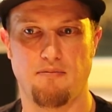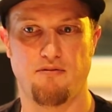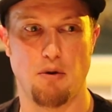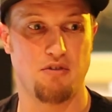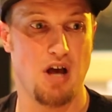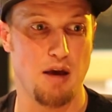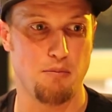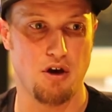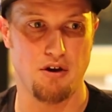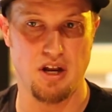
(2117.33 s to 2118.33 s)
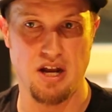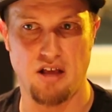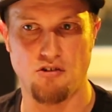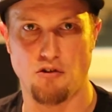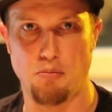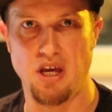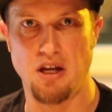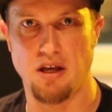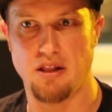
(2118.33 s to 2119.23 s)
from Timecode and Nexus Media,